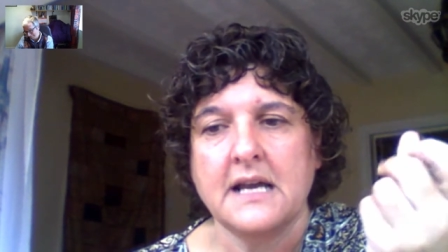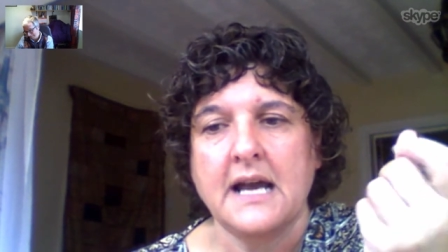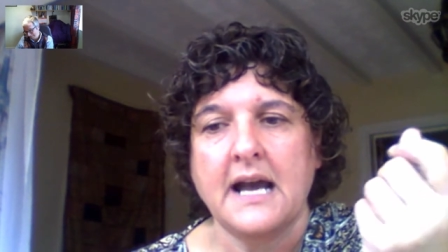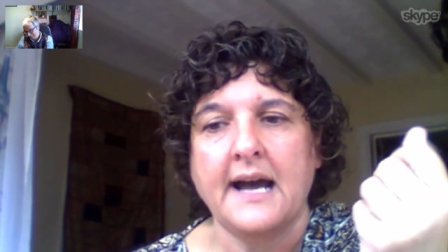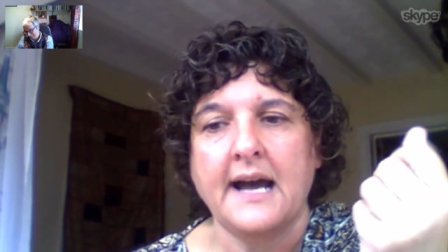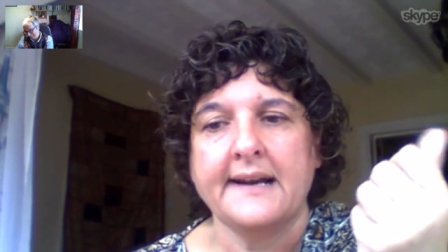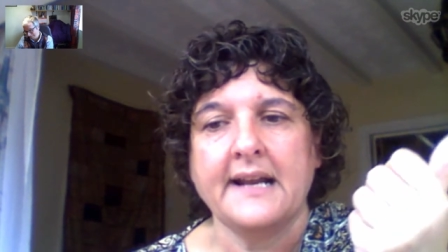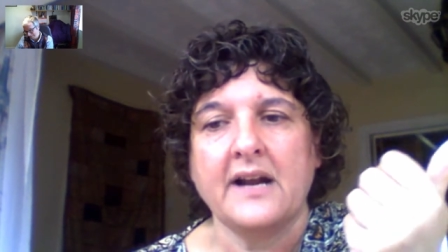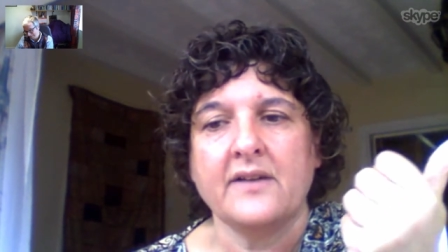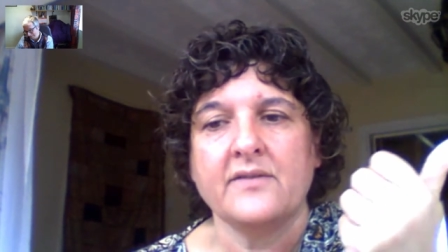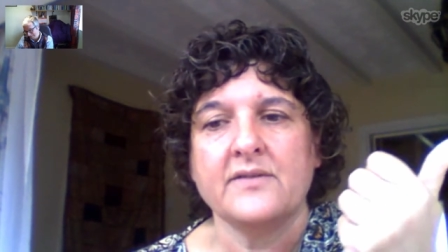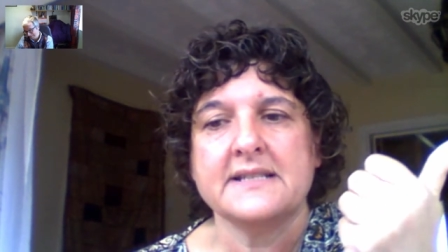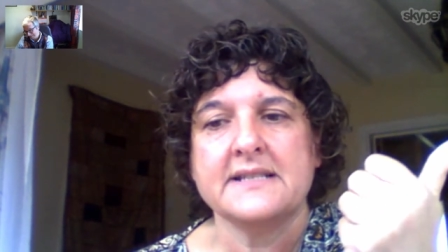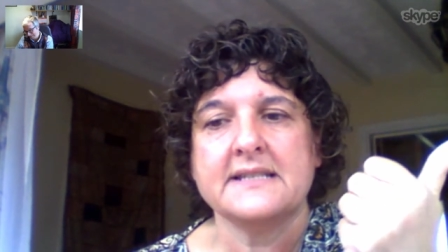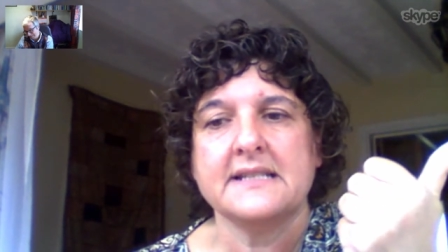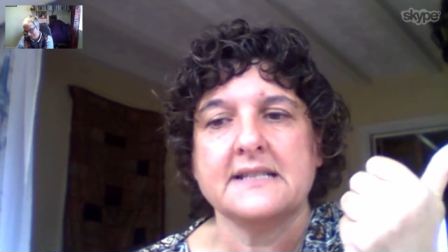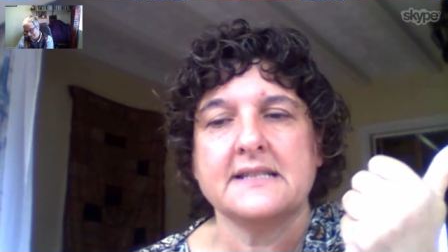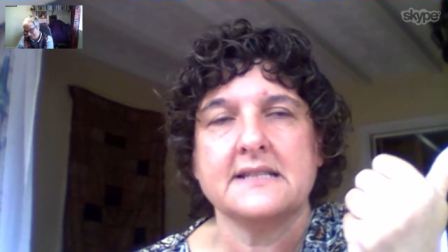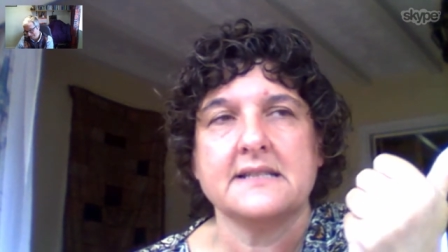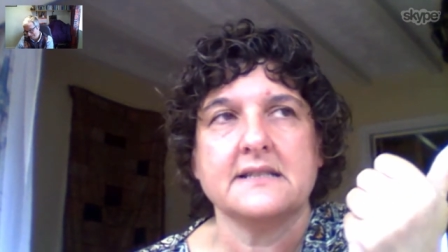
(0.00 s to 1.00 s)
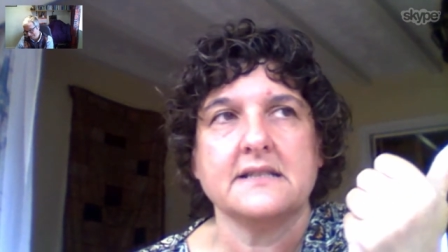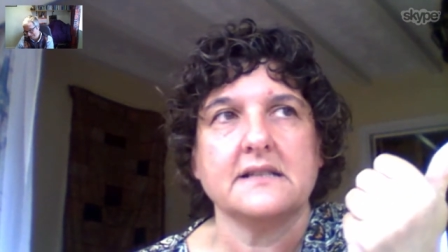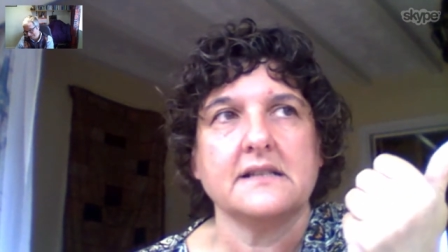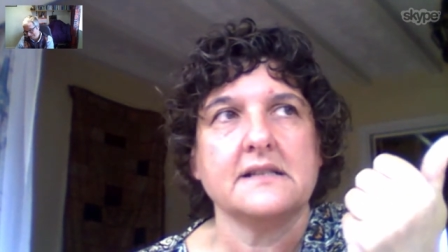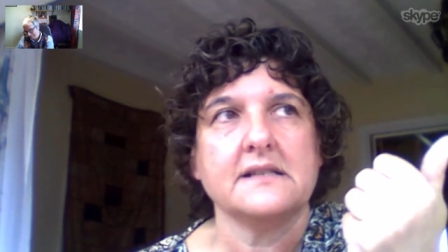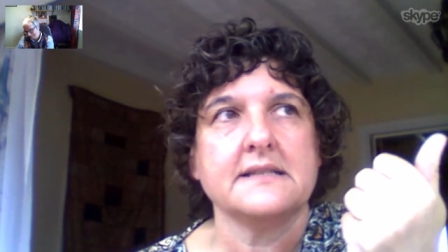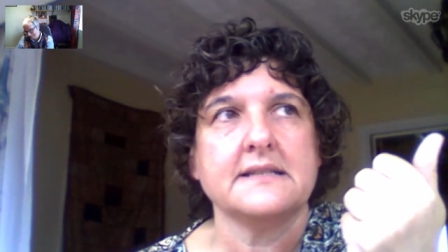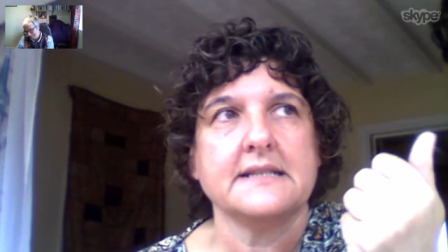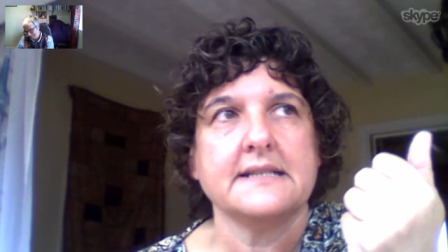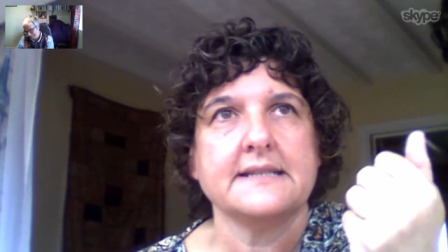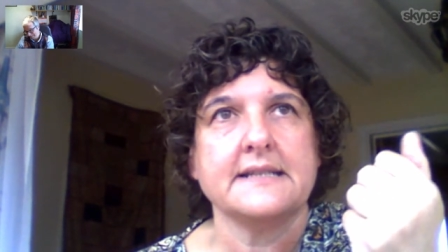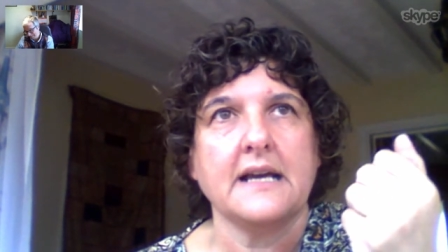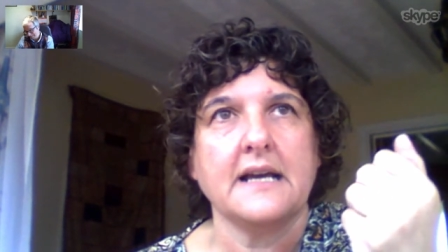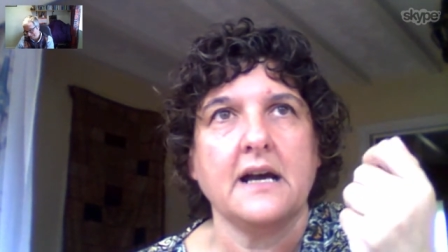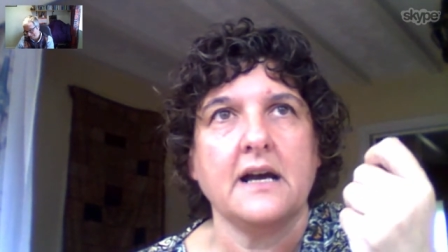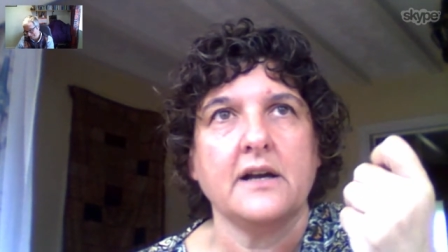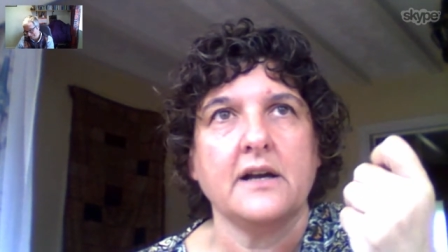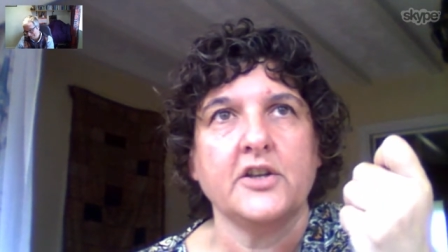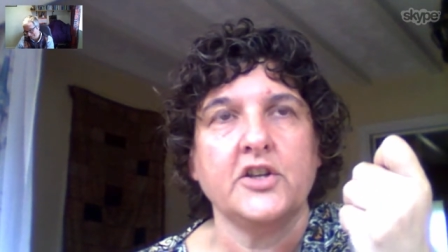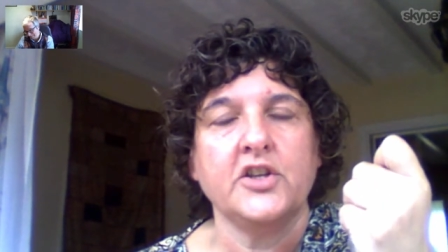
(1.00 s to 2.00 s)
And our resistance is
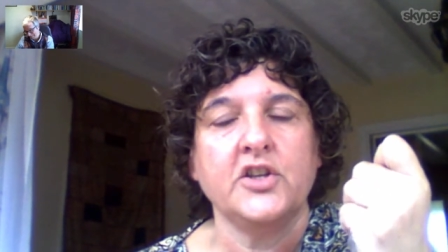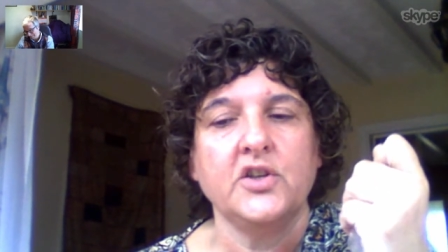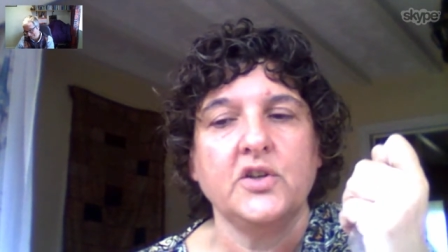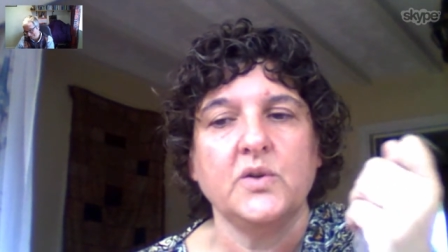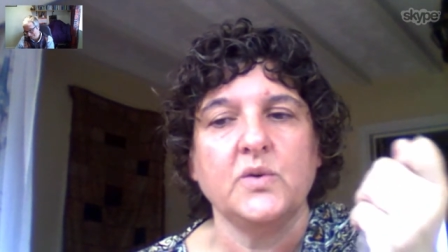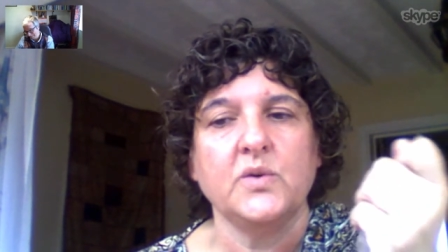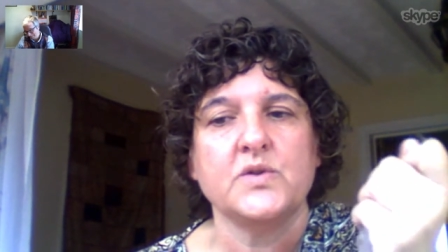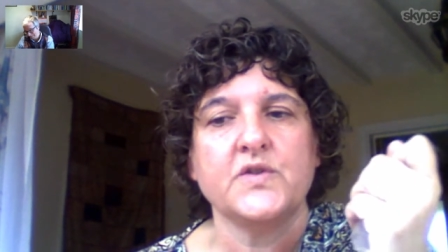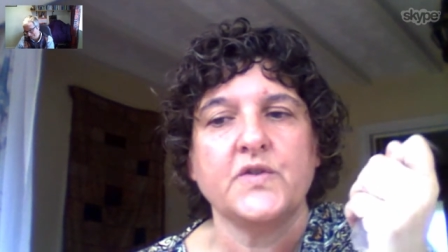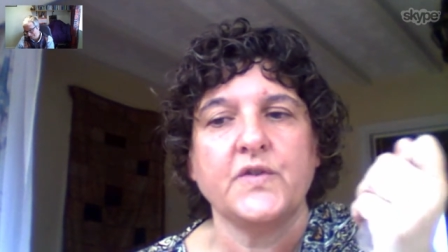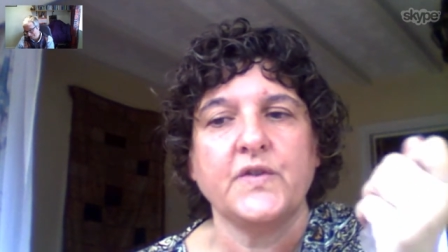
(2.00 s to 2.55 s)
our huge